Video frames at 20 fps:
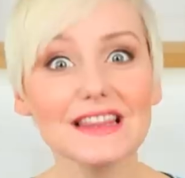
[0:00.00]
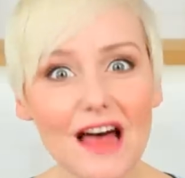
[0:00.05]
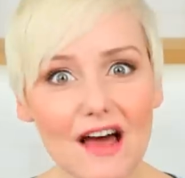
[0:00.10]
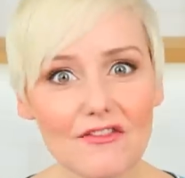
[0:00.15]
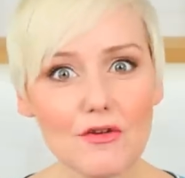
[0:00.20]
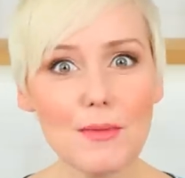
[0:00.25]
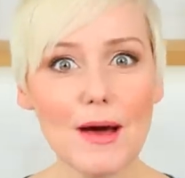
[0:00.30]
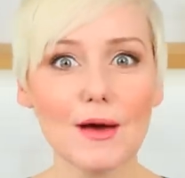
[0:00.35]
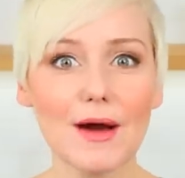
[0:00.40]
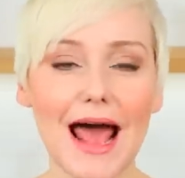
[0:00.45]

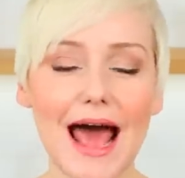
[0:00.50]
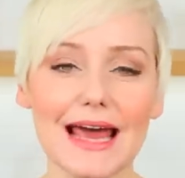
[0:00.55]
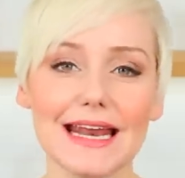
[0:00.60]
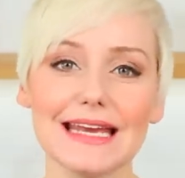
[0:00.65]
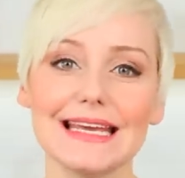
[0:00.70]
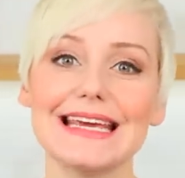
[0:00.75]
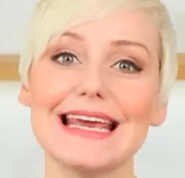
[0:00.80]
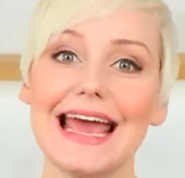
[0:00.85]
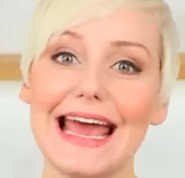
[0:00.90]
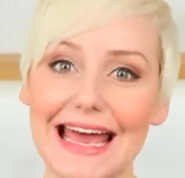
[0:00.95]
love about
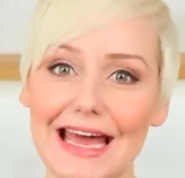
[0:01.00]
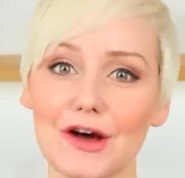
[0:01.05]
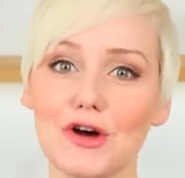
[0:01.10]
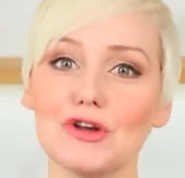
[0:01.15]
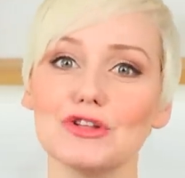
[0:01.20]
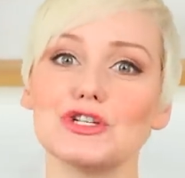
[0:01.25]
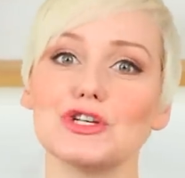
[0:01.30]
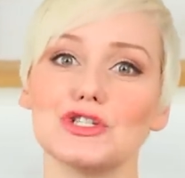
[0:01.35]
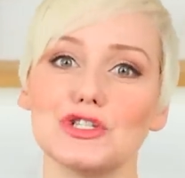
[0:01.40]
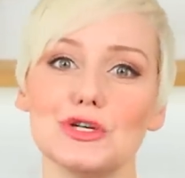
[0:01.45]
adding
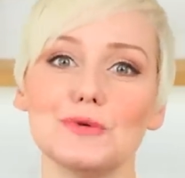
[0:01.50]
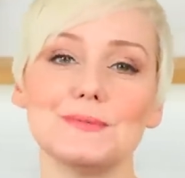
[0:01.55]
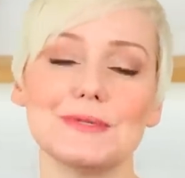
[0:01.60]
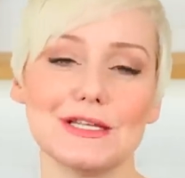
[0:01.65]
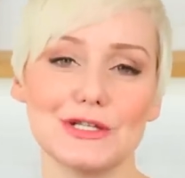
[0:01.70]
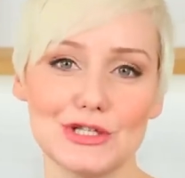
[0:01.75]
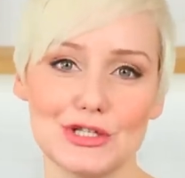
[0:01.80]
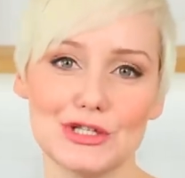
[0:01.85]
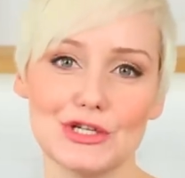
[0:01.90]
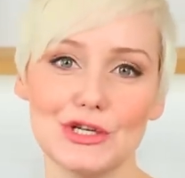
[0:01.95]
kale to soups
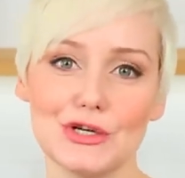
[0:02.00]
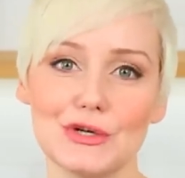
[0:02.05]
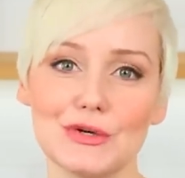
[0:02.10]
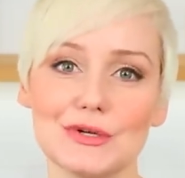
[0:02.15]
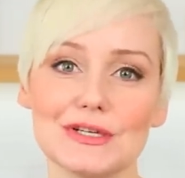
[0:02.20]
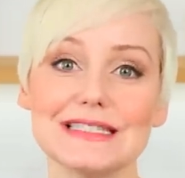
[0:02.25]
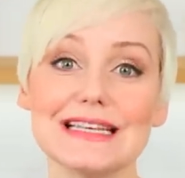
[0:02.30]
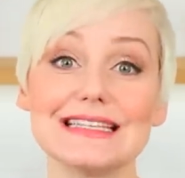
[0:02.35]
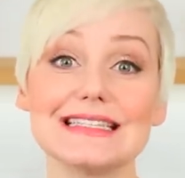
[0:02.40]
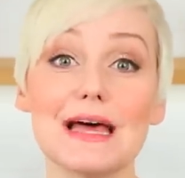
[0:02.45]
and
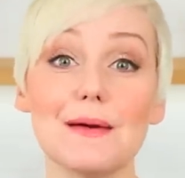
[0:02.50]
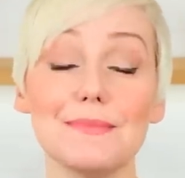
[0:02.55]
stews is